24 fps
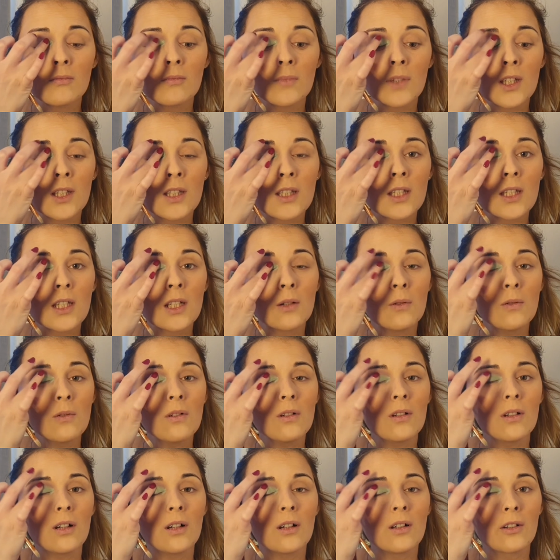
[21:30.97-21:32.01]
It's still
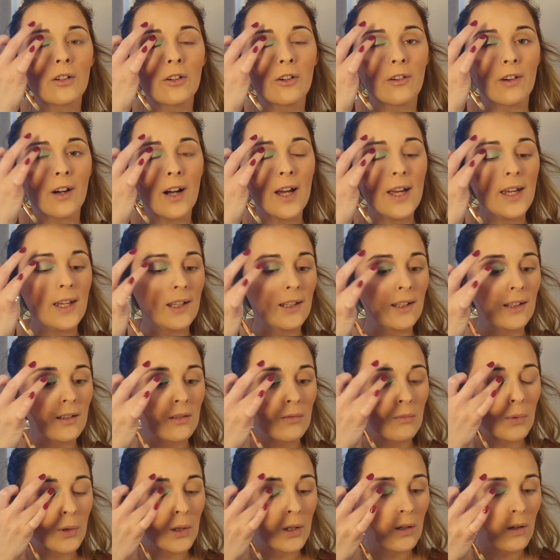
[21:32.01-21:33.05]
not
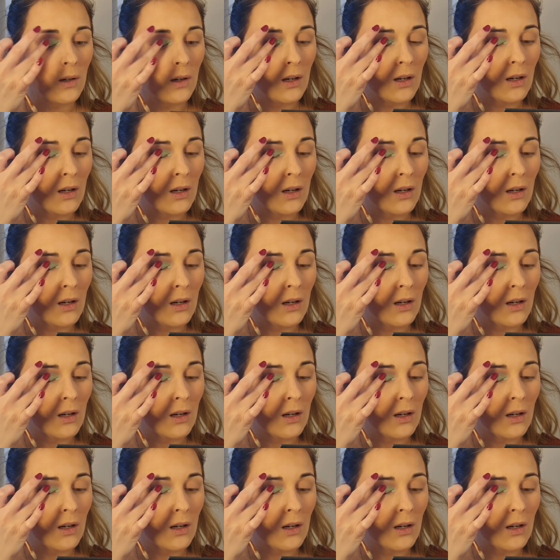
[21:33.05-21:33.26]
great, but